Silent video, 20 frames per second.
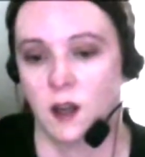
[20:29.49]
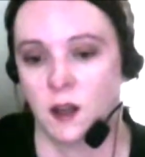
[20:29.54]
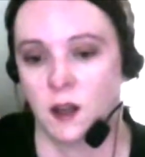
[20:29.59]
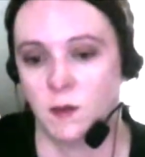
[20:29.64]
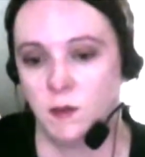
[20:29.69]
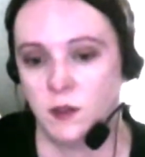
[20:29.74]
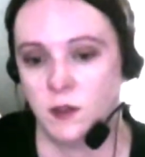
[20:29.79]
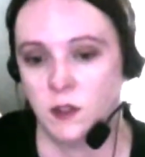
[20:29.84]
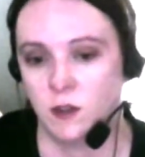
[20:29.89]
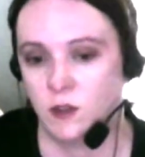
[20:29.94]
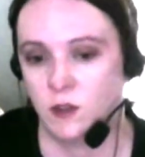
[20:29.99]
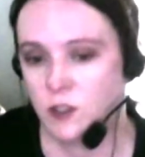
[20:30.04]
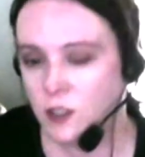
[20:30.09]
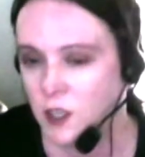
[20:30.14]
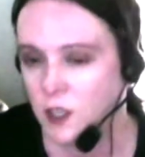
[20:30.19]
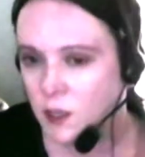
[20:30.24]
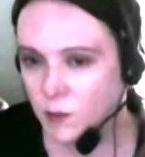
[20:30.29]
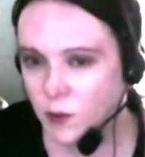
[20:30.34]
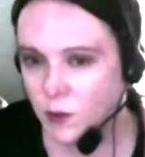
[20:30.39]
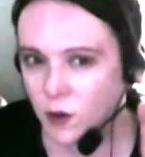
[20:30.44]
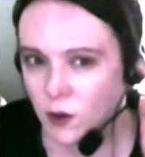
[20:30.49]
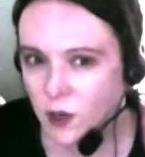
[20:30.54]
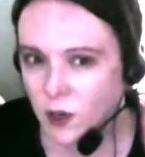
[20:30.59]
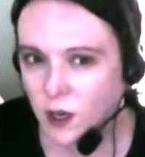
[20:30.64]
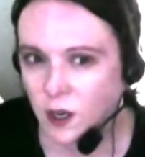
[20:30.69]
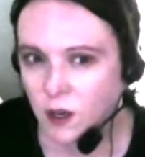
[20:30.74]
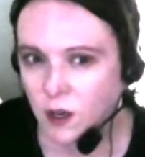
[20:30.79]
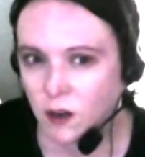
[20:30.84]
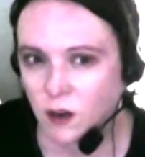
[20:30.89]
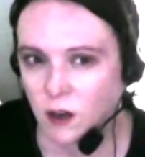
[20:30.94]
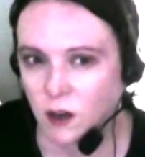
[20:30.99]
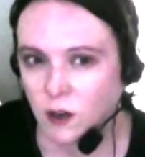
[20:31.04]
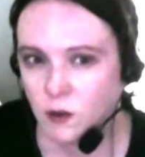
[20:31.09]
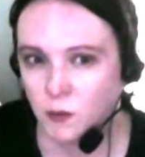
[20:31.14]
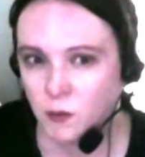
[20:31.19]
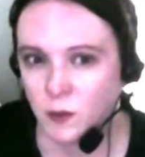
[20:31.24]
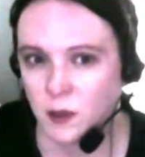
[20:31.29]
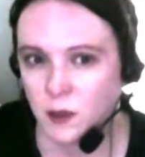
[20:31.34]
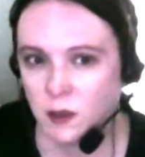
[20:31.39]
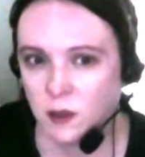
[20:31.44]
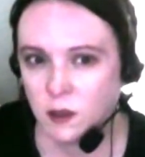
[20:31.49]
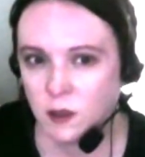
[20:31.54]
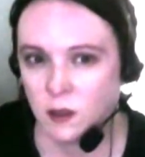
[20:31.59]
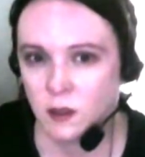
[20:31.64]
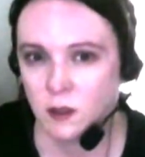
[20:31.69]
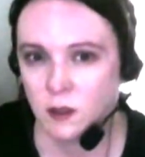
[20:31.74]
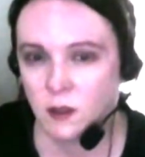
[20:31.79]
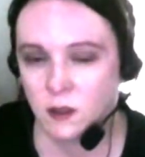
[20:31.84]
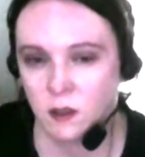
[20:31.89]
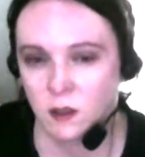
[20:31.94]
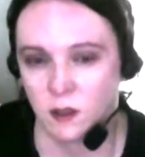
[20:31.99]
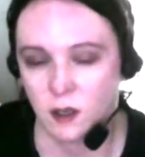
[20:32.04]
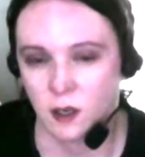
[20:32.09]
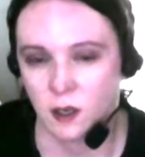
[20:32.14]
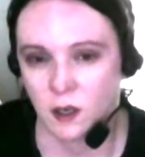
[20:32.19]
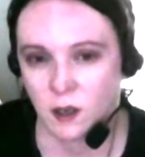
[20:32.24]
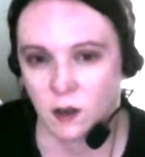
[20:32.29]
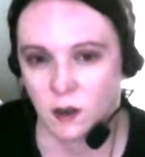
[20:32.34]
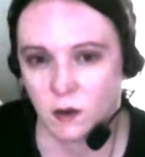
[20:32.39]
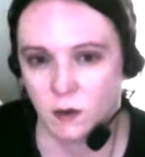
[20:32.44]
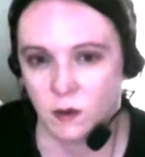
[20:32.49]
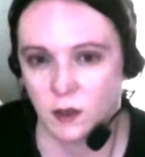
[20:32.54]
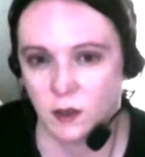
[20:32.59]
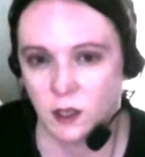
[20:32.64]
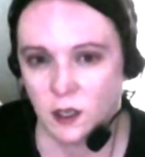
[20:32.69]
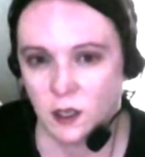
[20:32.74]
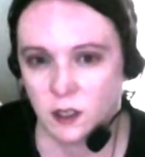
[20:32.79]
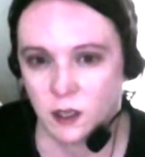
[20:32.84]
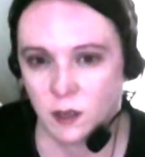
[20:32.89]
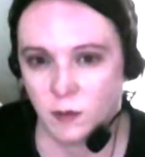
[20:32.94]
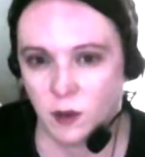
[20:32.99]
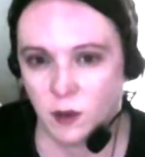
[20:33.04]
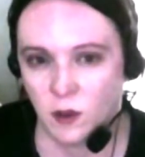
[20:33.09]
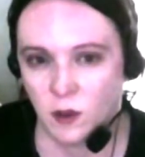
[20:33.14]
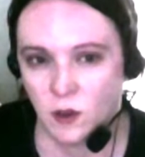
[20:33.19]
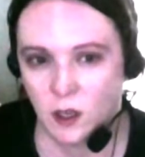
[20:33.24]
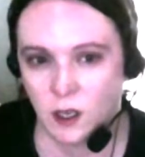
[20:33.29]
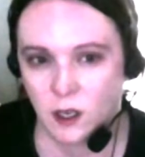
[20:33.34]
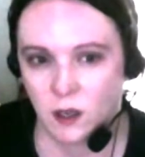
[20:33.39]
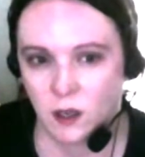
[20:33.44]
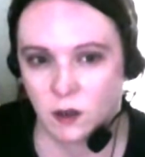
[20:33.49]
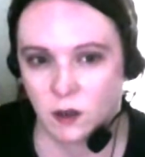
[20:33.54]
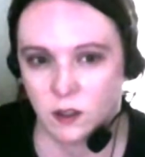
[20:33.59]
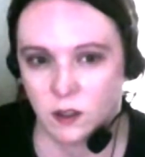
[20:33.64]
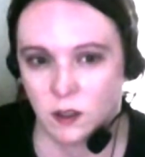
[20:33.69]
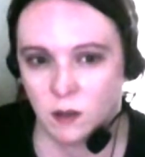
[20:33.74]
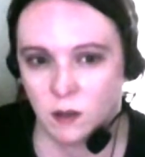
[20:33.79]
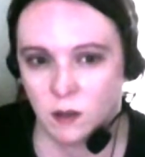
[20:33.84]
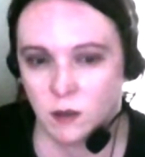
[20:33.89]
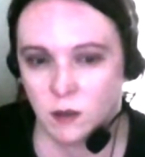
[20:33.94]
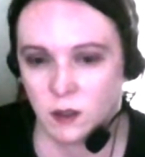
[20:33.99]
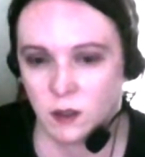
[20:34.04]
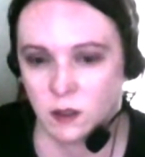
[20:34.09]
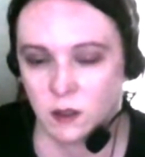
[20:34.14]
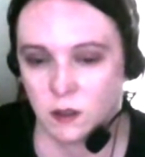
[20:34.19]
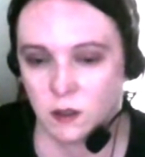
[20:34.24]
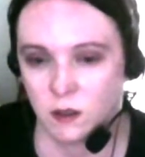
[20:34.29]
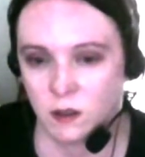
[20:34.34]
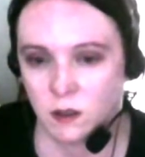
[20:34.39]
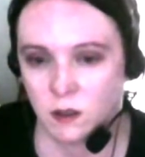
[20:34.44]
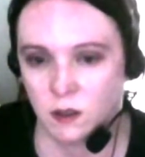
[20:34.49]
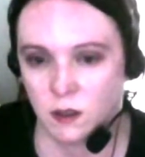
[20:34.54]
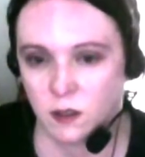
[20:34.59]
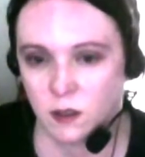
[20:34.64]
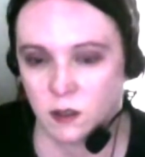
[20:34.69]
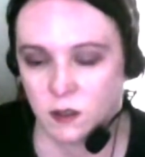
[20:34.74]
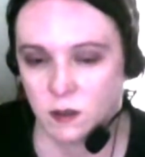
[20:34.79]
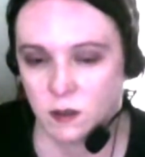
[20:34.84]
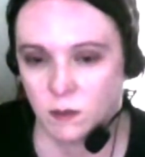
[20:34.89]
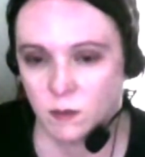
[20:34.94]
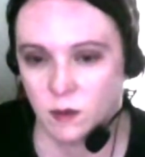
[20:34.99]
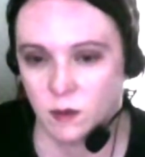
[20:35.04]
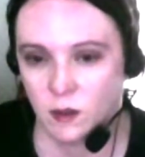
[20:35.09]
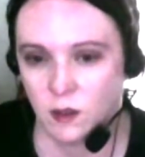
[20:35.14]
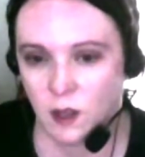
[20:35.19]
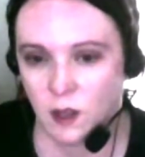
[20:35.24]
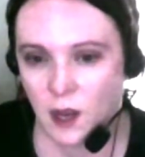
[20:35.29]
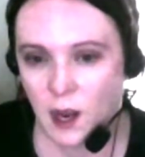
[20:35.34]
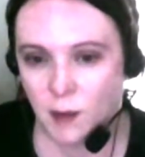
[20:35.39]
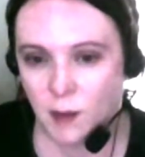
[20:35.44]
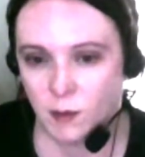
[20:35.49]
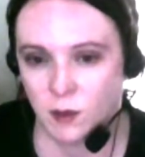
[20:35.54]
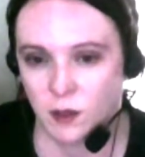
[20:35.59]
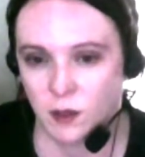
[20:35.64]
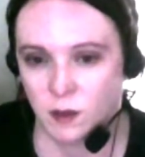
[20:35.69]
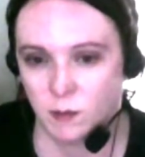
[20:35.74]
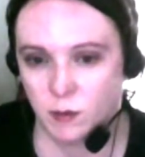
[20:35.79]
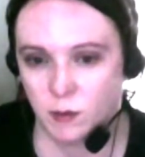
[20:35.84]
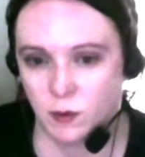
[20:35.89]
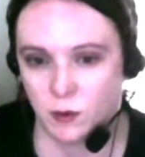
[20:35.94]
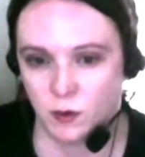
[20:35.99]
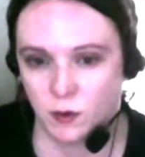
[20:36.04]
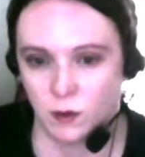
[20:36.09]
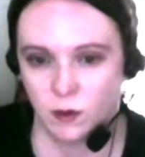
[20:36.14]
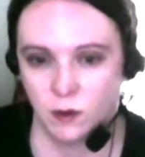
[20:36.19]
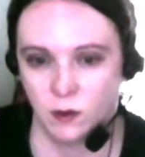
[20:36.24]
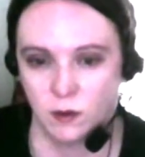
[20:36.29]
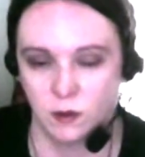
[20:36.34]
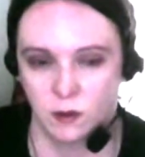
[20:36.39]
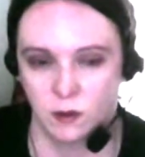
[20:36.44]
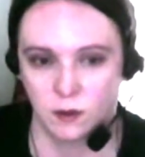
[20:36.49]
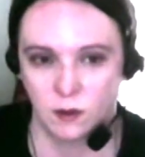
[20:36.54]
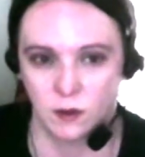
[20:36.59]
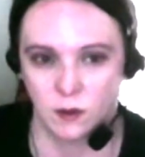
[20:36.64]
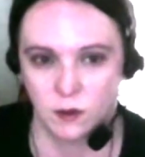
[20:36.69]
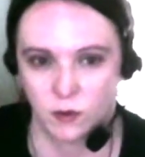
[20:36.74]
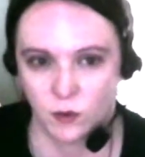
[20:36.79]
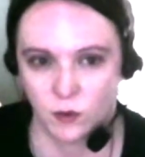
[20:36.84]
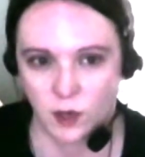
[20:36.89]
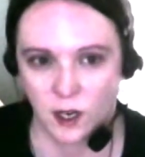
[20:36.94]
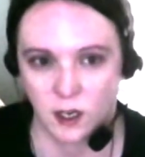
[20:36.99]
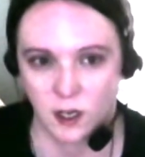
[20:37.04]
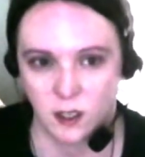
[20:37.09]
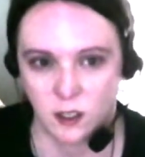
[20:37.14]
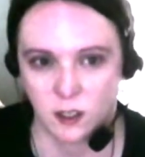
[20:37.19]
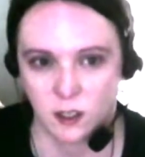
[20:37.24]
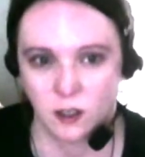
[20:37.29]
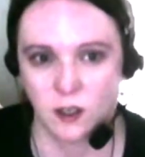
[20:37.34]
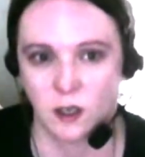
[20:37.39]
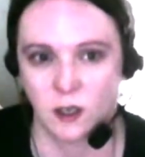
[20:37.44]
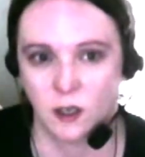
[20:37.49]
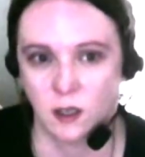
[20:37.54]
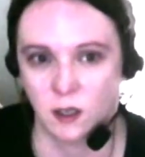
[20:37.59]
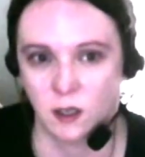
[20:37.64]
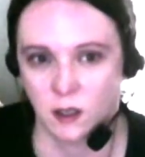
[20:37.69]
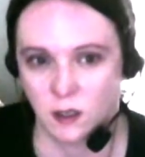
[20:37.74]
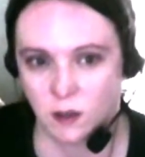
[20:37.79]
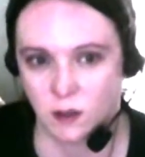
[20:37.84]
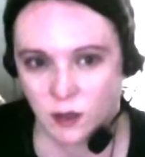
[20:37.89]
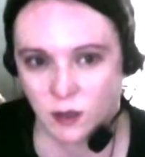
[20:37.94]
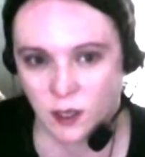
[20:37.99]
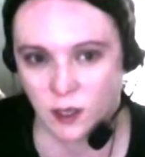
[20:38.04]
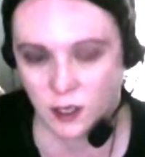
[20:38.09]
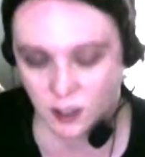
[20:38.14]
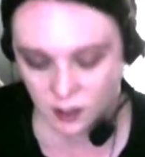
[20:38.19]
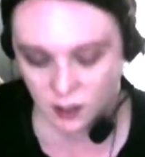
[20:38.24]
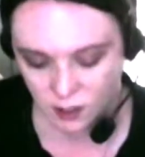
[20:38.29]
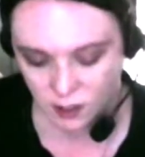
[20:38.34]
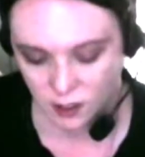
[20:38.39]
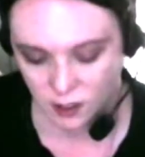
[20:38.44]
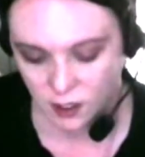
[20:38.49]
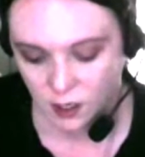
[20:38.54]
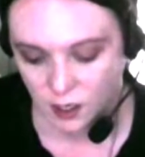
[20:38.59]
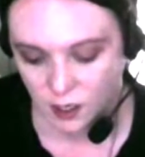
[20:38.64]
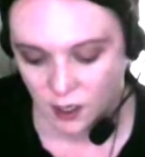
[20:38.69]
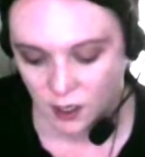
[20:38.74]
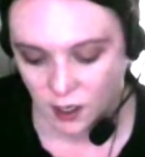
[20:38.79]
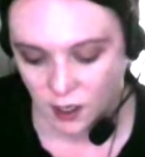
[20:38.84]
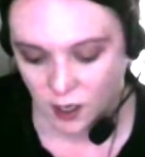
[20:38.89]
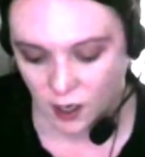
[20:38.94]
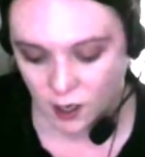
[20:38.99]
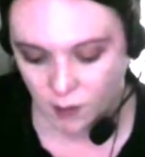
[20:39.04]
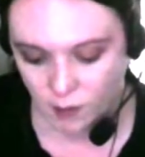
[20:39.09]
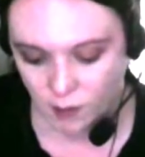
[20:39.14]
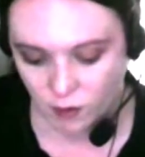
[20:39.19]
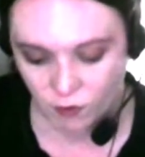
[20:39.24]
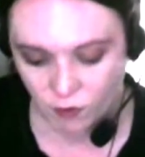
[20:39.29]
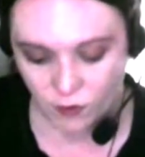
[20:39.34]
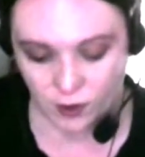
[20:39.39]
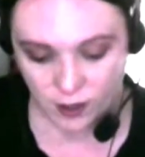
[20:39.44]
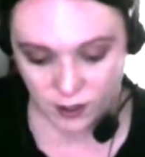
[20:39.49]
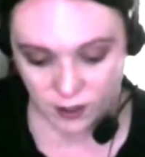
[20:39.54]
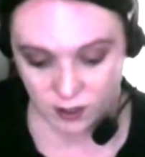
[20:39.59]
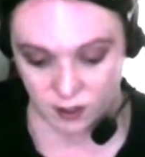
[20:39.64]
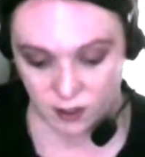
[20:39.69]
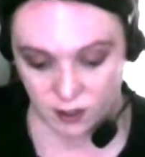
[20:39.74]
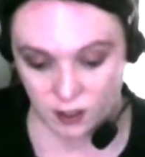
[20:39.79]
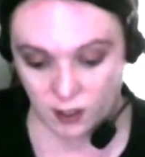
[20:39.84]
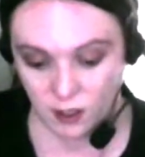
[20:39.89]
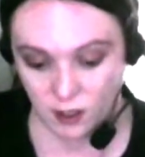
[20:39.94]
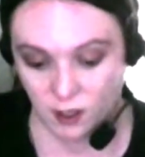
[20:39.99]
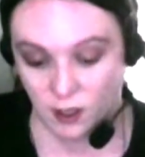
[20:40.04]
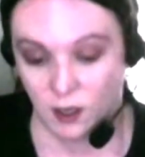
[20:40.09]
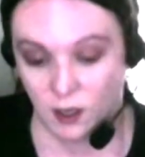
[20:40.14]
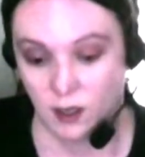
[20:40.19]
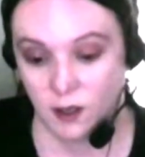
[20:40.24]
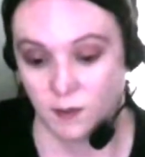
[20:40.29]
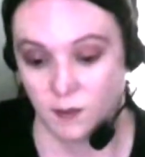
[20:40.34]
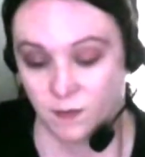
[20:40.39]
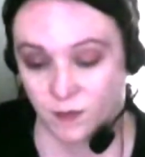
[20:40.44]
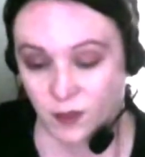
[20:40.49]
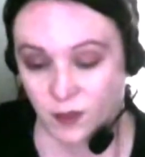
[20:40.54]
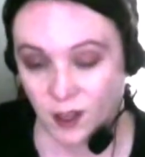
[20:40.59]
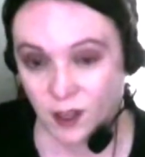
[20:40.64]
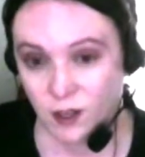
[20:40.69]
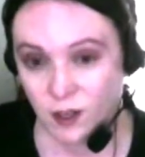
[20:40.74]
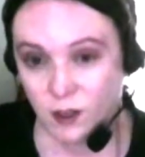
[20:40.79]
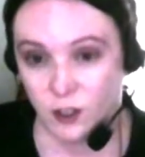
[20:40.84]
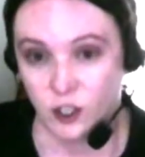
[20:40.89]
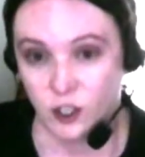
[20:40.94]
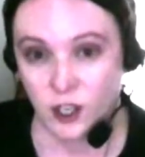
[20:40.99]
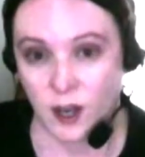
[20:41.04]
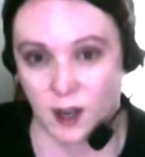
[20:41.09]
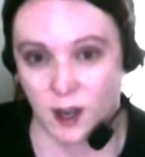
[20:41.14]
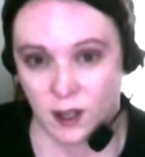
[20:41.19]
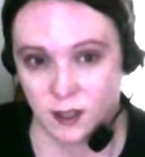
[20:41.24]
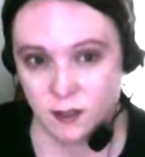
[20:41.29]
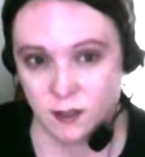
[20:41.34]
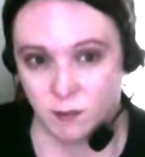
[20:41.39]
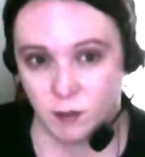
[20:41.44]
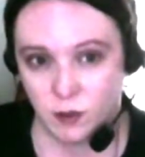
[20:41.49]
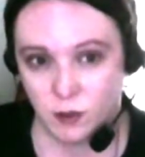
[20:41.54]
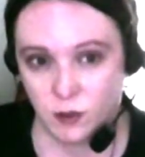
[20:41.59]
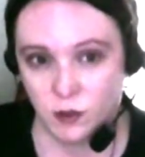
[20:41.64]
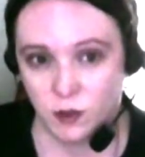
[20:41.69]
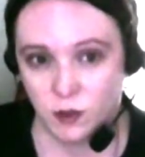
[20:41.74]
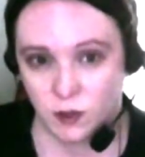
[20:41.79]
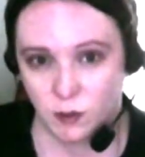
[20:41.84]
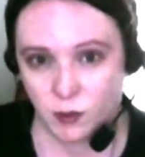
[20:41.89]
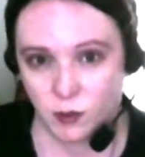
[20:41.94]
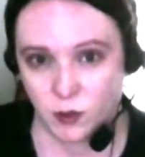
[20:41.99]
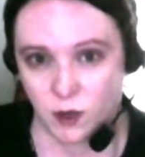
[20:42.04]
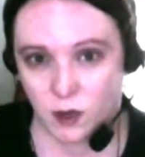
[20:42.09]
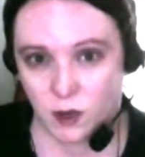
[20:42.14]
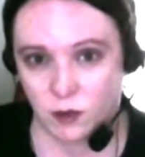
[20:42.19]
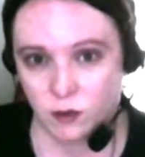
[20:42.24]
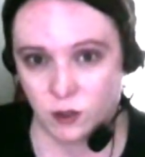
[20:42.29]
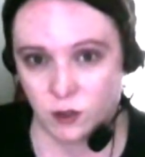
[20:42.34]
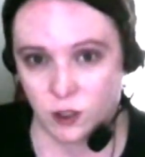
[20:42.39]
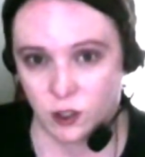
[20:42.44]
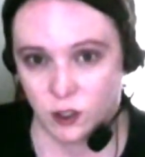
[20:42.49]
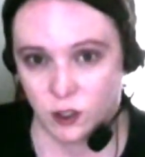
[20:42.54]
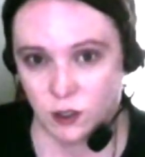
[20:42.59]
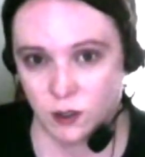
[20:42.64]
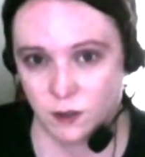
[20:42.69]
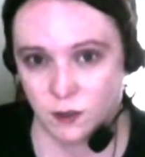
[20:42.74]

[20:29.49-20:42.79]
So just keep your ear open, Anytime you hear something applicable, reintegrate it, right? As far as the jazz blues approach,